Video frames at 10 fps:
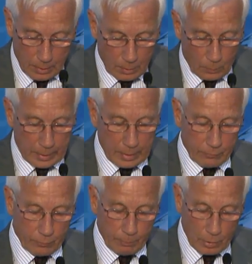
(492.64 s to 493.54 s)
will have
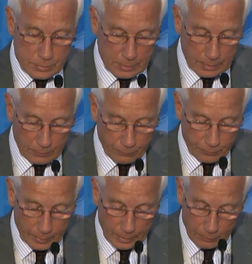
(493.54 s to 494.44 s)
positive
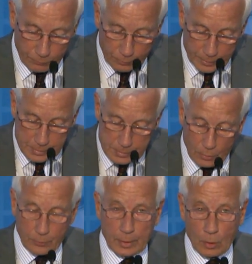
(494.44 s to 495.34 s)
influence
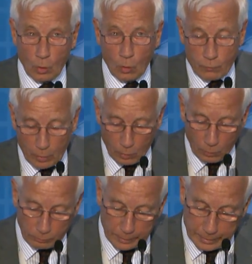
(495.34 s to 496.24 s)
on the overall
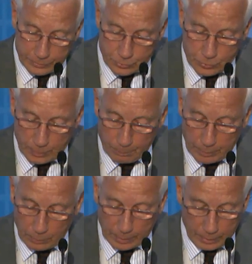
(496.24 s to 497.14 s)
relationship
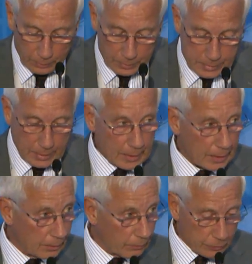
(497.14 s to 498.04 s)
between the USA
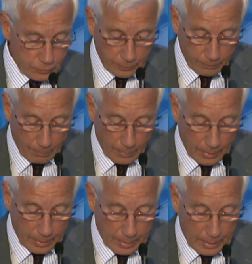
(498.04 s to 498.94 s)
and Russia.
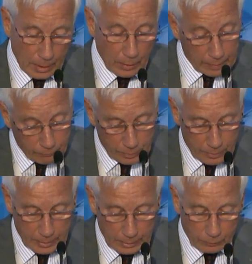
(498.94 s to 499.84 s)
However,
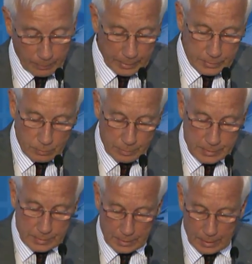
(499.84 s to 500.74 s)
it remains to be
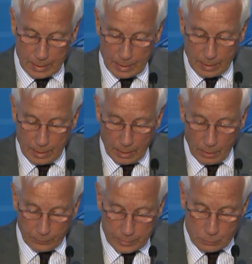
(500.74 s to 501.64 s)
seen
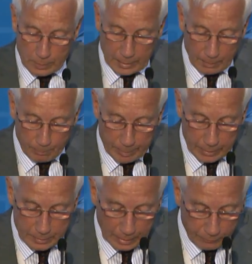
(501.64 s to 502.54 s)
how this will impact
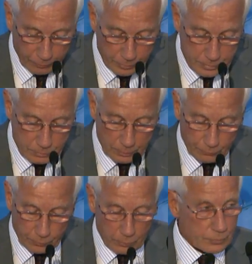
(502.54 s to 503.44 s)
efforts to
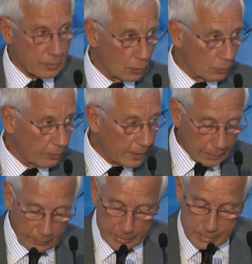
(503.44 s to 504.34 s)
defuse the Ukraine
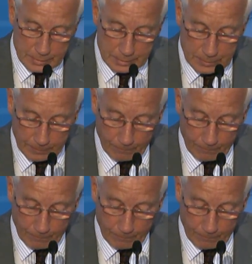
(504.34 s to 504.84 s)
crisis.